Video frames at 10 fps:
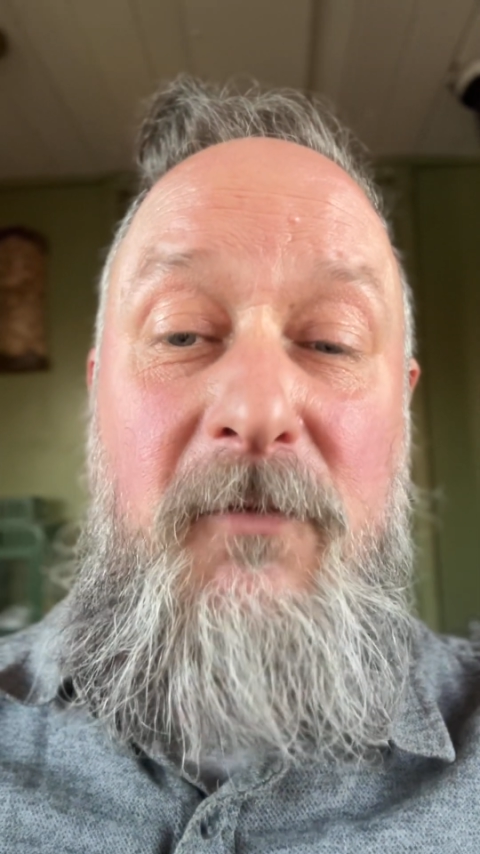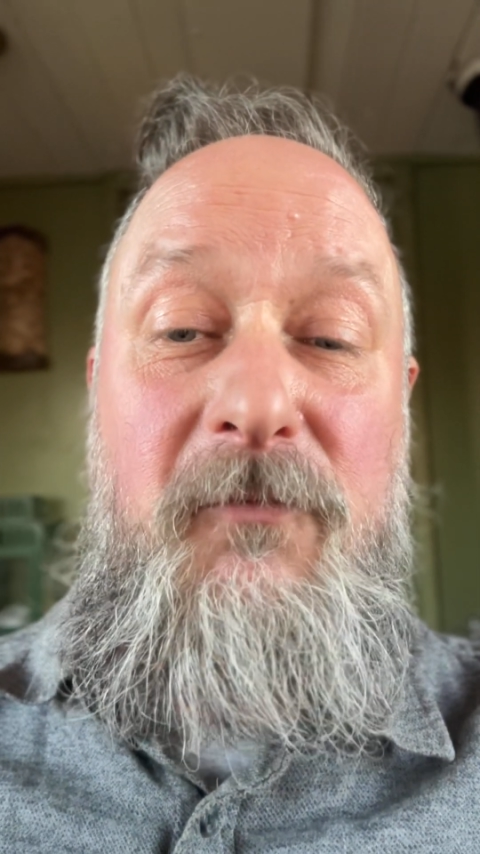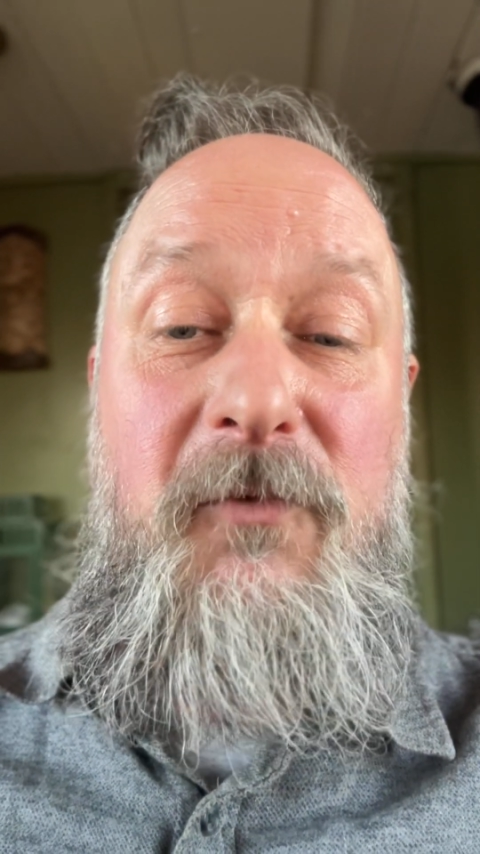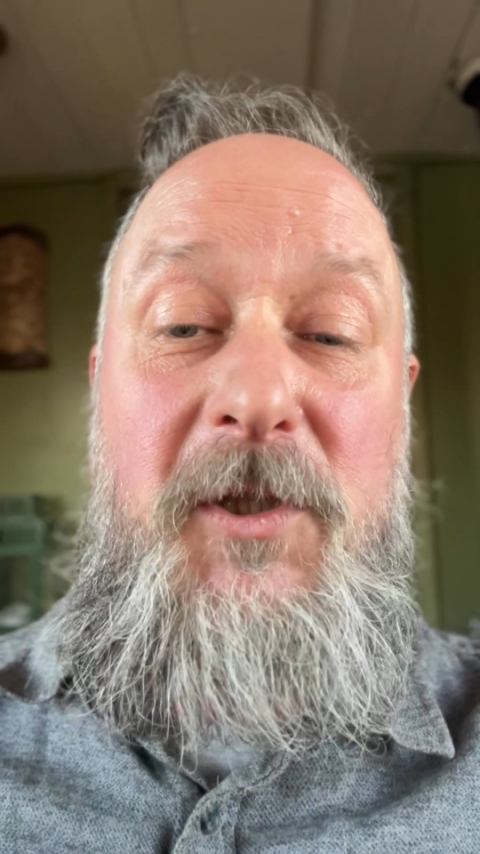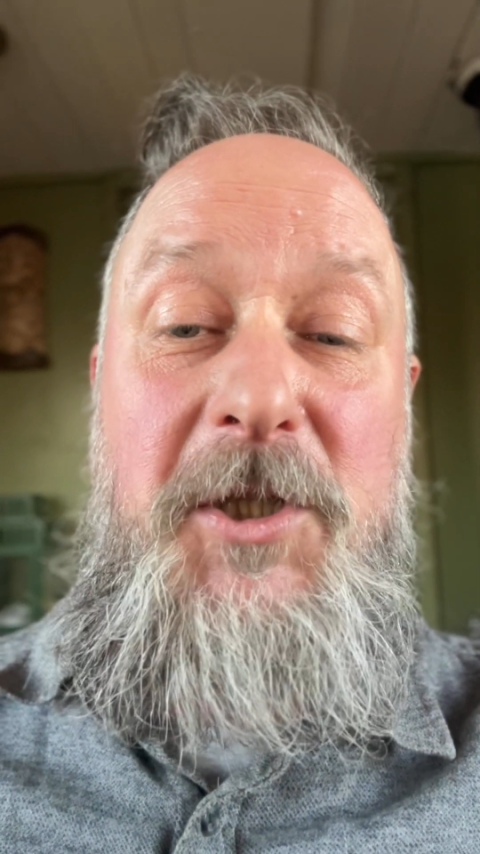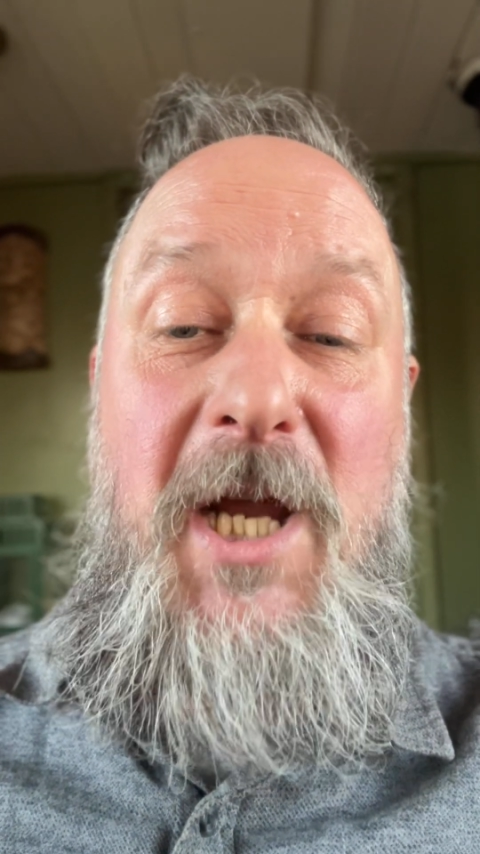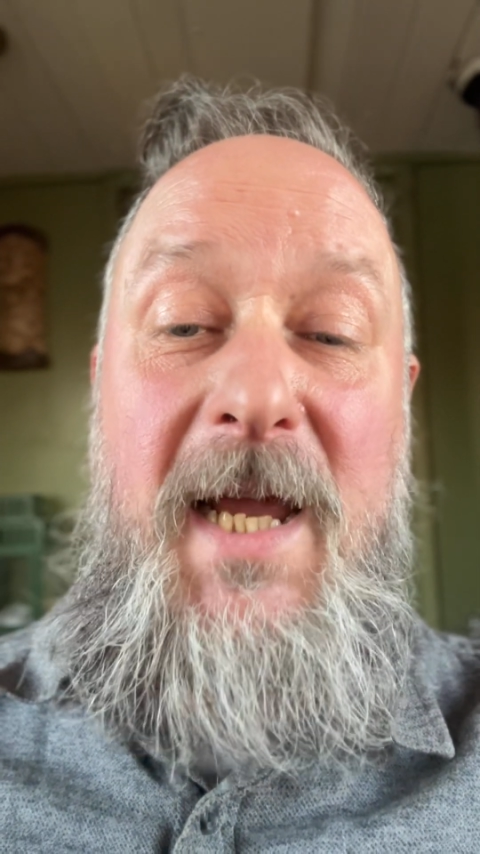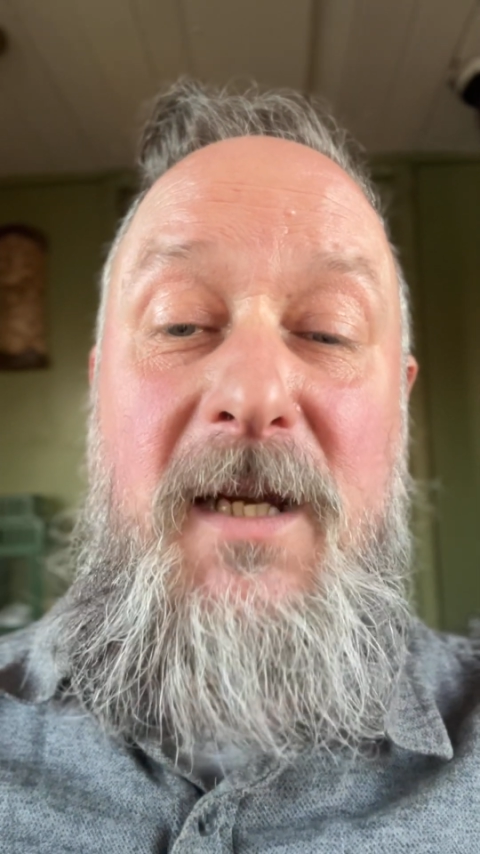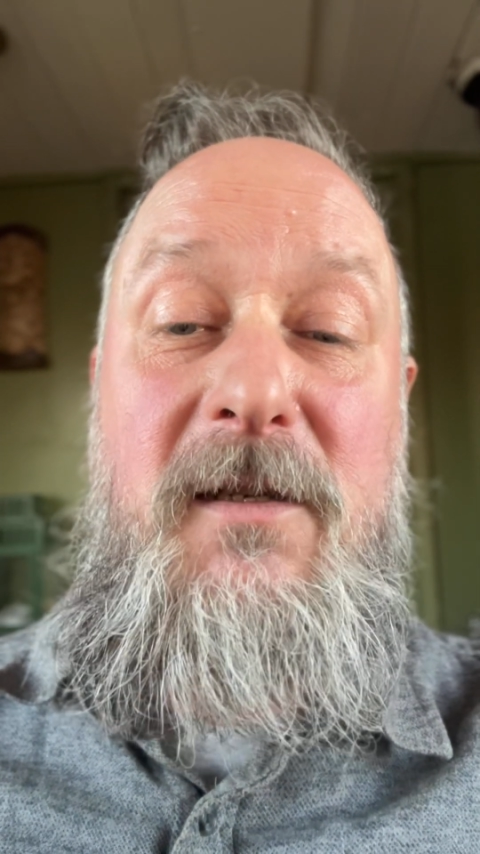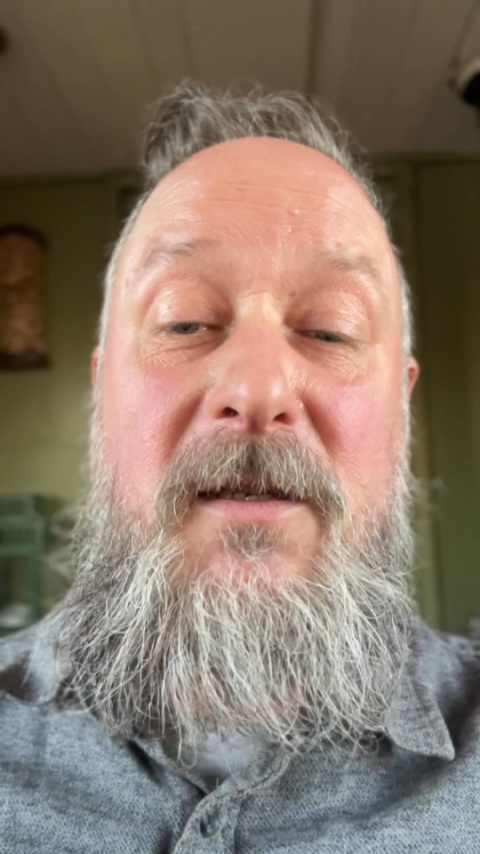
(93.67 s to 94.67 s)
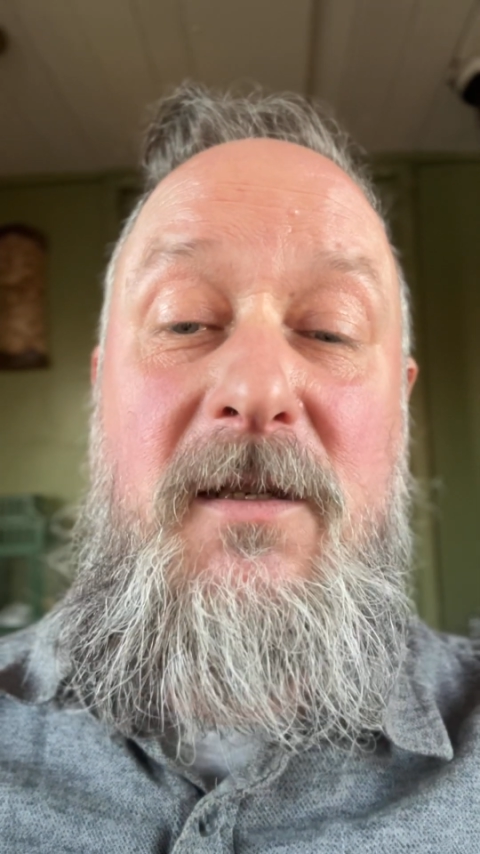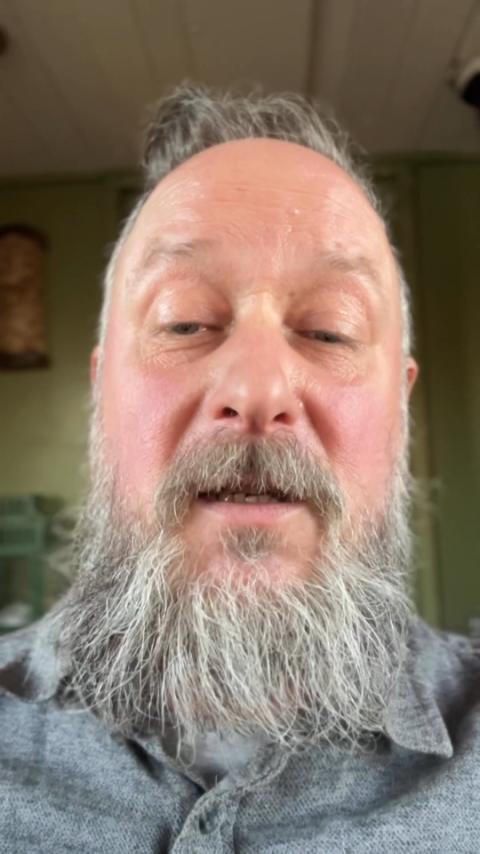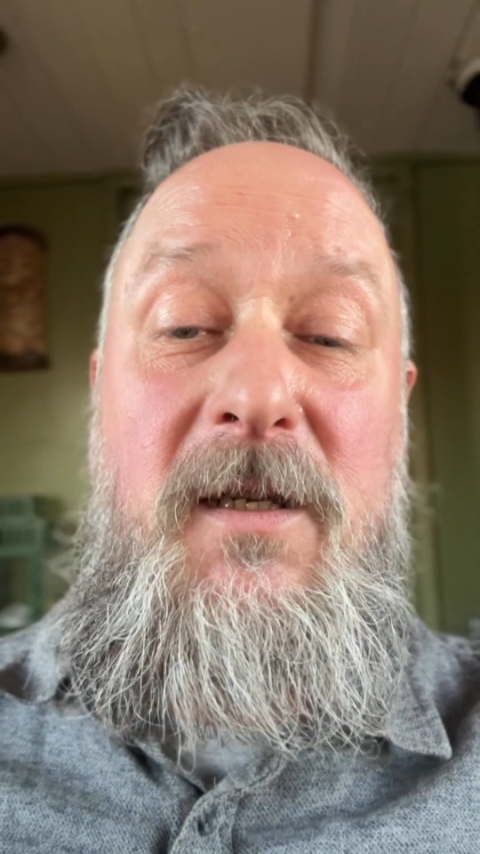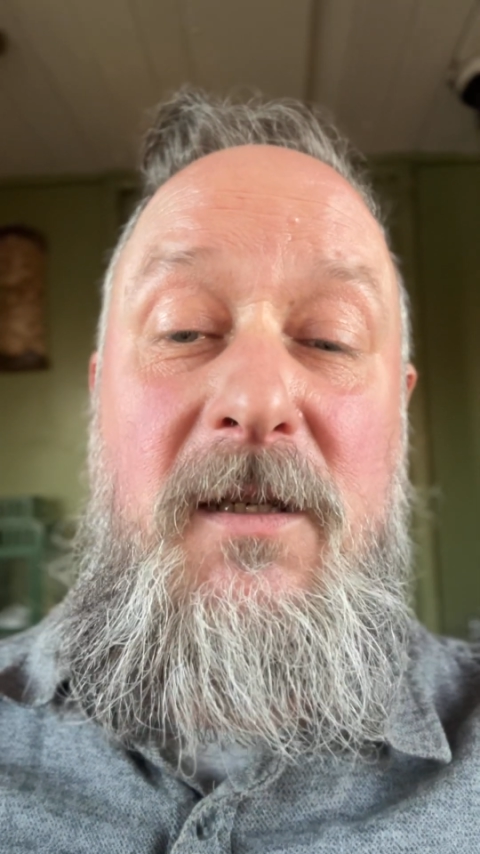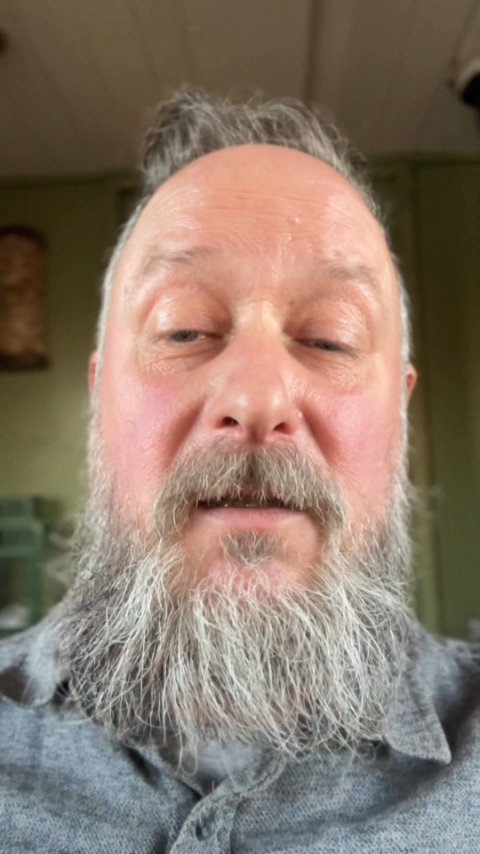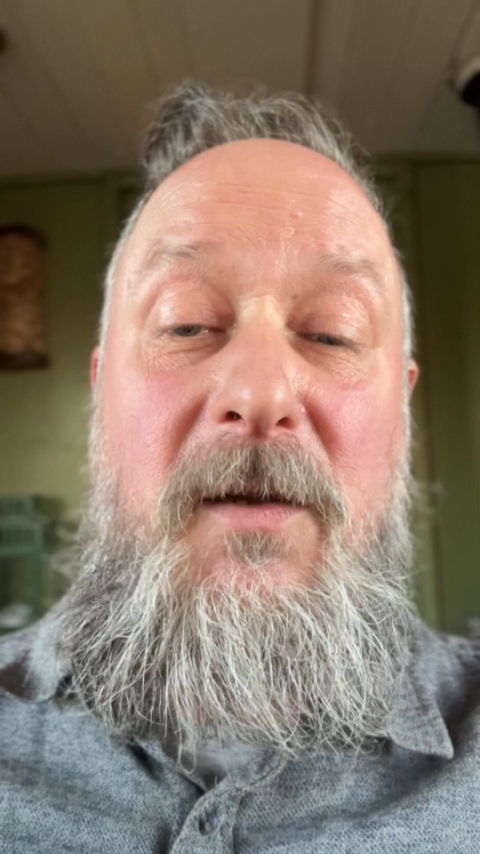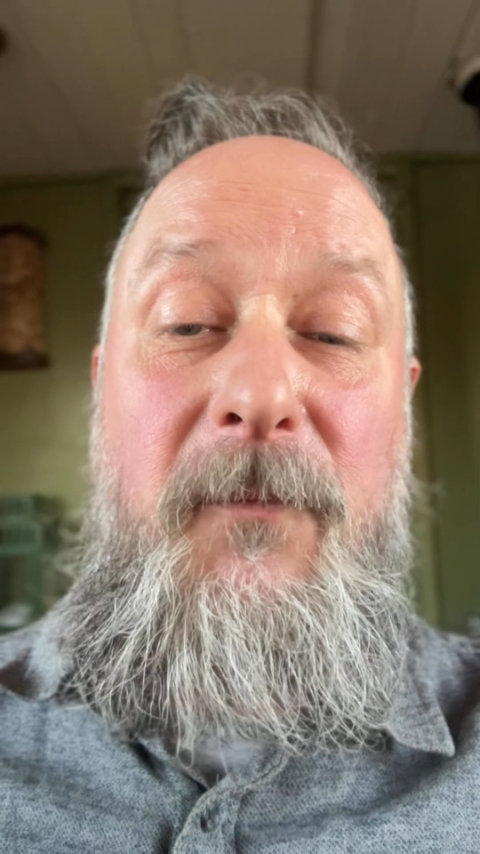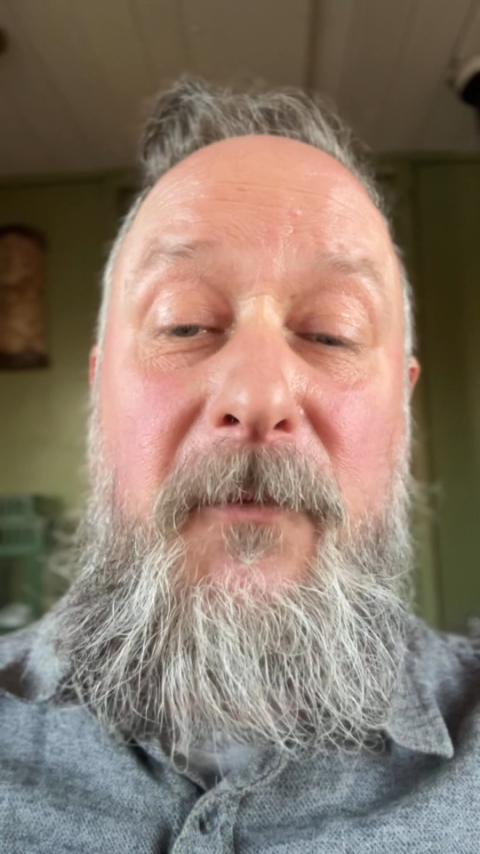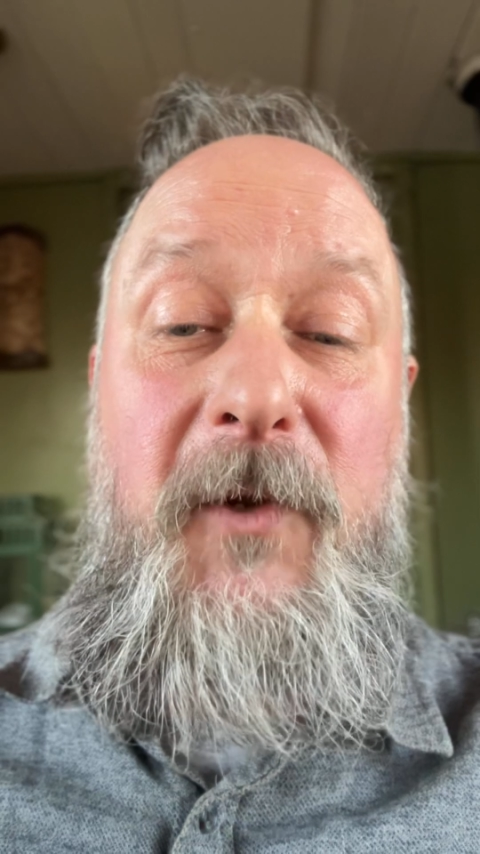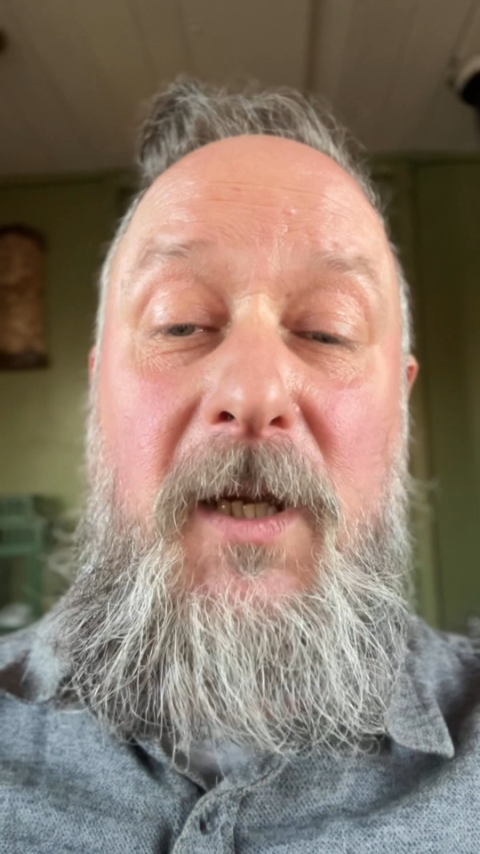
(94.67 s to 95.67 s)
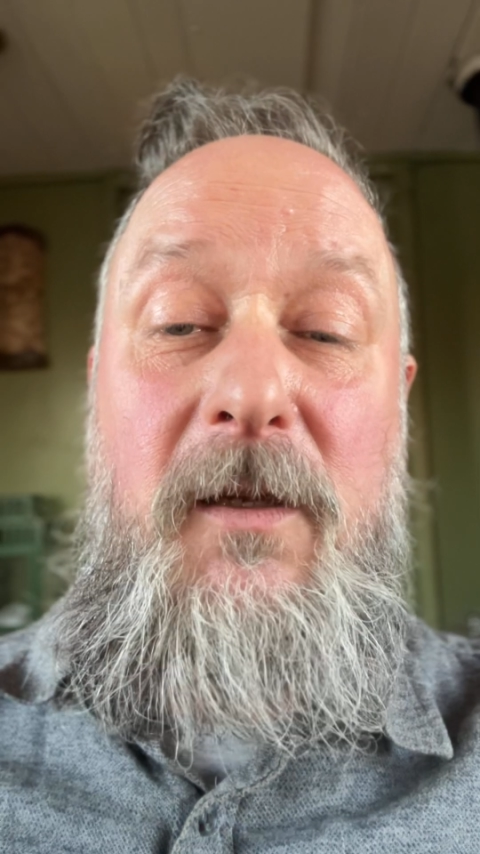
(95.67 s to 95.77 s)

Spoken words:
rejects something